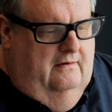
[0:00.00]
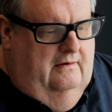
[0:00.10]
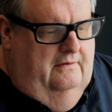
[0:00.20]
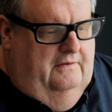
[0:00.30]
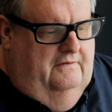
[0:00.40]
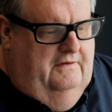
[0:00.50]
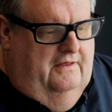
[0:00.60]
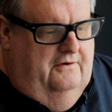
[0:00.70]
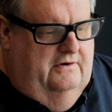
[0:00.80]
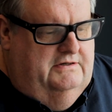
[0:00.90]
Then the
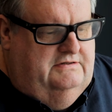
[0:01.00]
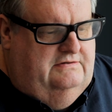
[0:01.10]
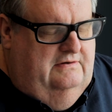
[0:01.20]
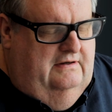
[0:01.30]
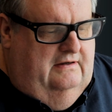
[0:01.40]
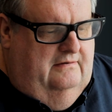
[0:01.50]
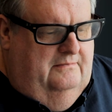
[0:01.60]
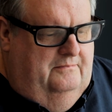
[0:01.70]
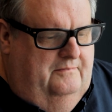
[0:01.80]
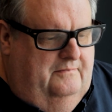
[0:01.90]
other is,
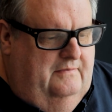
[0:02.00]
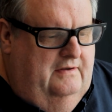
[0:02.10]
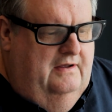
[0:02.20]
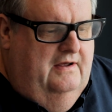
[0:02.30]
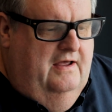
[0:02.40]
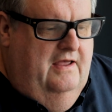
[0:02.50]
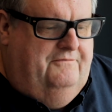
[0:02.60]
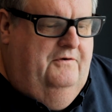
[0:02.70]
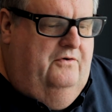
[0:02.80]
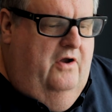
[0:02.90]

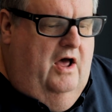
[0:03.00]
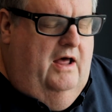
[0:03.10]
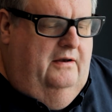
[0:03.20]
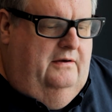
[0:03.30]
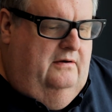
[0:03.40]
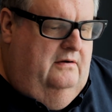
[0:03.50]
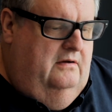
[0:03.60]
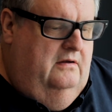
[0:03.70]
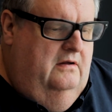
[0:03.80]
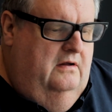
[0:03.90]
if you're not
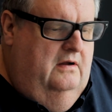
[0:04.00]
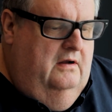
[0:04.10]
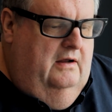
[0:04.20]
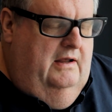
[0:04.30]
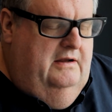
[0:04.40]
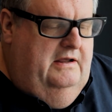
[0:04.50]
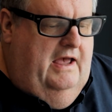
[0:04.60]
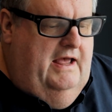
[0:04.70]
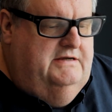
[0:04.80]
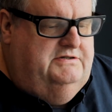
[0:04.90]

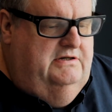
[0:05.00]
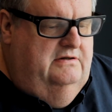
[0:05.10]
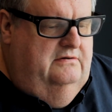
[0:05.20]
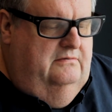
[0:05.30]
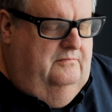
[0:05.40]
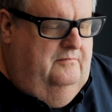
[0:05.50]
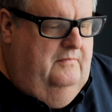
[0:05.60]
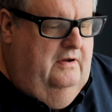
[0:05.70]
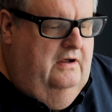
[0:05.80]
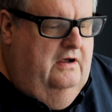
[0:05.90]
engaged in
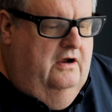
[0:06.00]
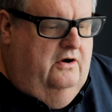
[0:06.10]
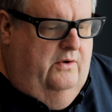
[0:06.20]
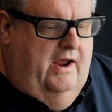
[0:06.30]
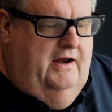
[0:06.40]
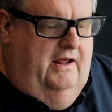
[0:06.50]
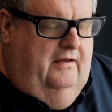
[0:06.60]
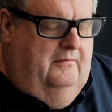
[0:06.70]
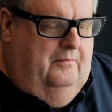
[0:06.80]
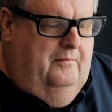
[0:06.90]

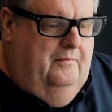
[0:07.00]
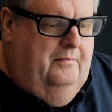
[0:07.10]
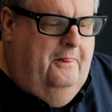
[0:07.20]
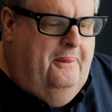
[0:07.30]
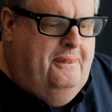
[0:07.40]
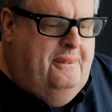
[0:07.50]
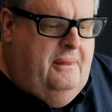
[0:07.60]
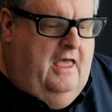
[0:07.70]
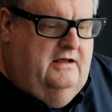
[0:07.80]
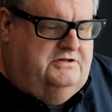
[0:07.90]
creating
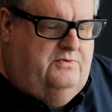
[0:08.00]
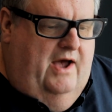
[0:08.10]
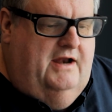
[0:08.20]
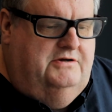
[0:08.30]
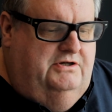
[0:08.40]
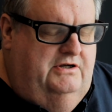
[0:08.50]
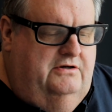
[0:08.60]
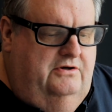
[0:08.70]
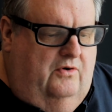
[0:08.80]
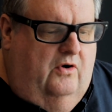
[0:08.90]
a strategy in
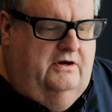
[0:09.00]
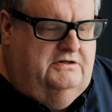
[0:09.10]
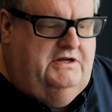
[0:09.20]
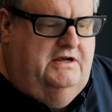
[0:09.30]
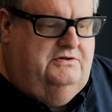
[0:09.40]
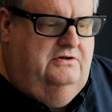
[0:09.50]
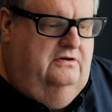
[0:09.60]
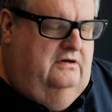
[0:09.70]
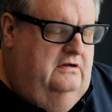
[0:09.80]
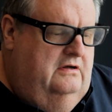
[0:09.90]
your
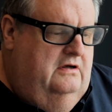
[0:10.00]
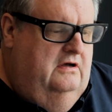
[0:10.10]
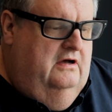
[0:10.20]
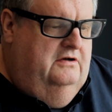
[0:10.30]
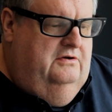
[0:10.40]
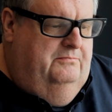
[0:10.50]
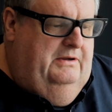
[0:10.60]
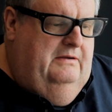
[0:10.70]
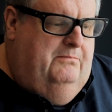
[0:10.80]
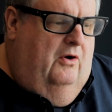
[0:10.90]
organization to
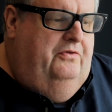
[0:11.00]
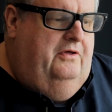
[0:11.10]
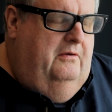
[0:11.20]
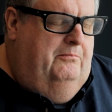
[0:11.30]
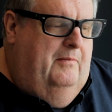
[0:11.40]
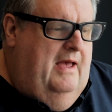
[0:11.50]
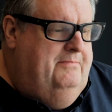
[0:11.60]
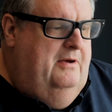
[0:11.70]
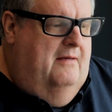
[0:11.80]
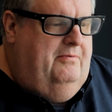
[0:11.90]
be both an
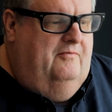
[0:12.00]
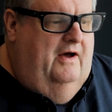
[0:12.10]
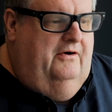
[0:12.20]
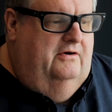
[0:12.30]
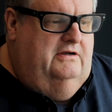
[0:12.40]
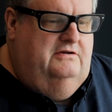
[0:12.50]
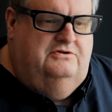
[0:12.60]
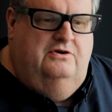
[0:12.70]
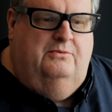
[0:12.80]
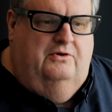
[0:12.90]
API provider and
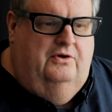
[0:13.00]
consumer,